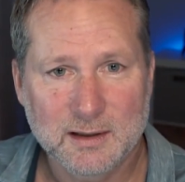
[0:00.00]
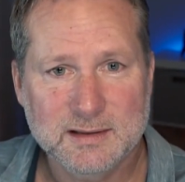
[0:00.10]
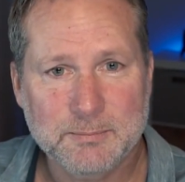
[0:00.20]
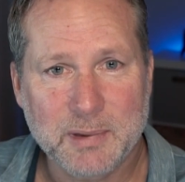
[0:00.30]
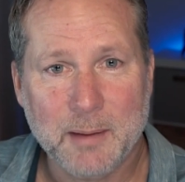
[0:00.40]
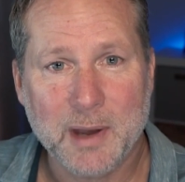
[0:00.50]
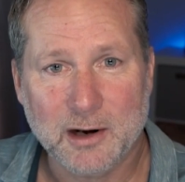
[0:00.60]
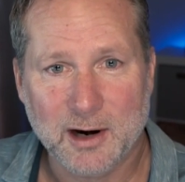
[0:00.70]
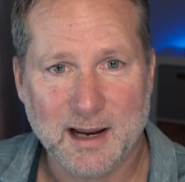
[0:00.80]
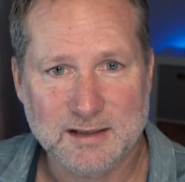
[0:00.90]
to
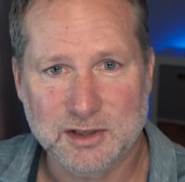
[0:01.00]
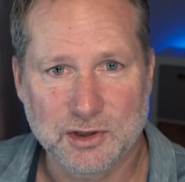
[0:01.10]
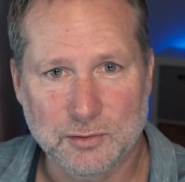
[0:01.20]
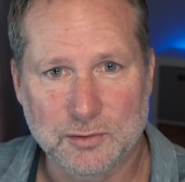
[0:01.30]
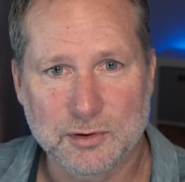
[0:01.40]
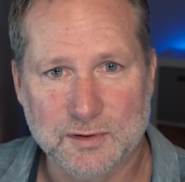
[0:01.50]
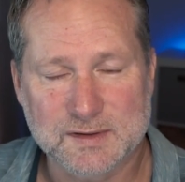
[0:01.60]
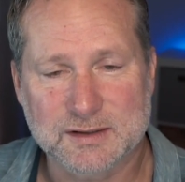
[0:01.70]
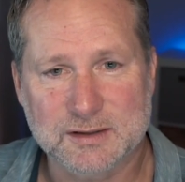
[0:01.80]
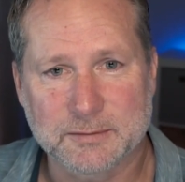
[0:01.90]
better execute your
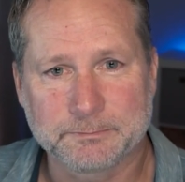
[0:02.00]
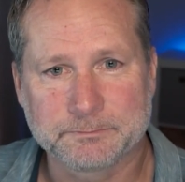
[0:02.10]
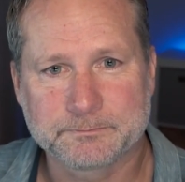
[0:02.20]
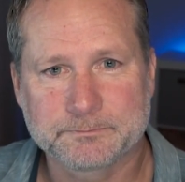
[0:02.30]
system.